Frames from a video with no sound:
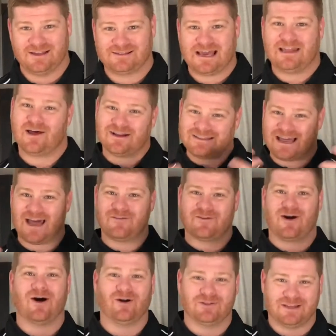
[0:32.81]
they like to have
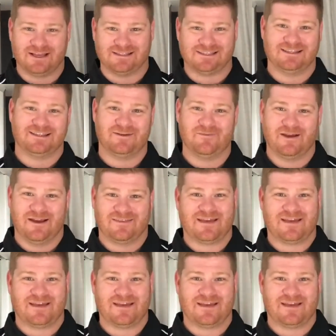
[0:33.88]
cold things in them.